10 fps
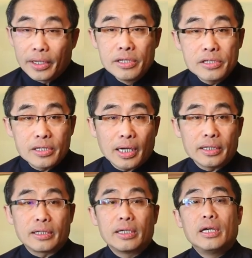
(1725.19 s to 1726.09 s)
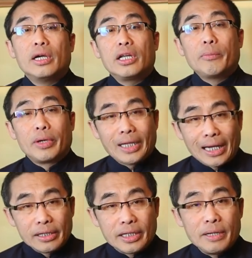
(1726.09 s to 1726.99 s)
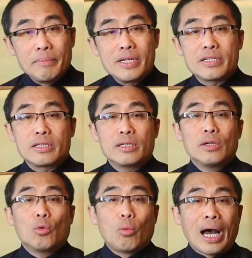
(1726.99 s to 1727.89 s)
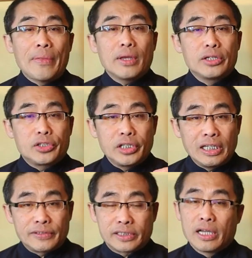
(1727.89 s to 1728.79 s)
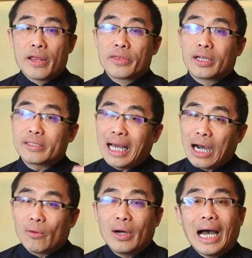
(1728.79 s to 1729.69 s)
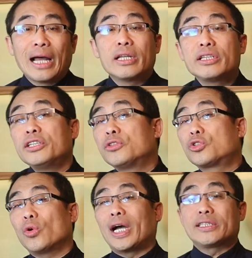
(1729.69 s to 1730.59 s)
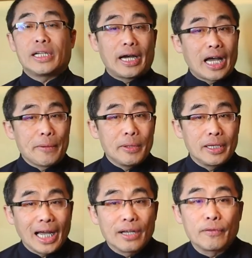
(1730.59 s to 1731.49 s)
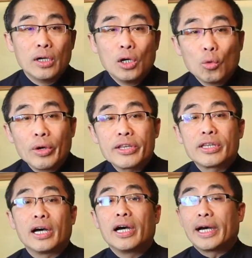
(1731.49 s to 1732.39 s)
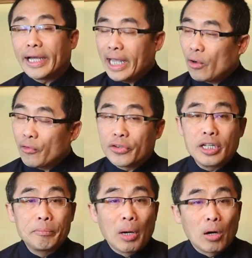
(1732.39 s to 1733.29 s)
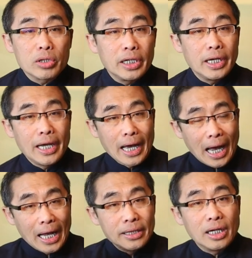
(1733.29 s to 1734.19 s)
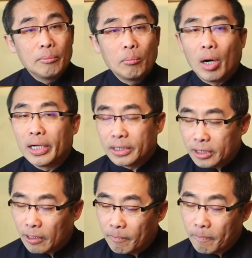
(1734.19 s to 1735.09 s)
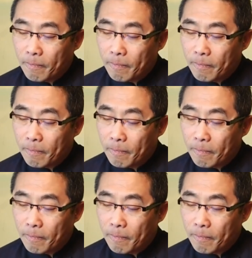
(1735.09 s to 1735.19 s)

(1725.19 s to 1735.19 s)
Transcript: Instead, immortality means one achieves the Dao and enjoys a happy life with a healthy body and mind.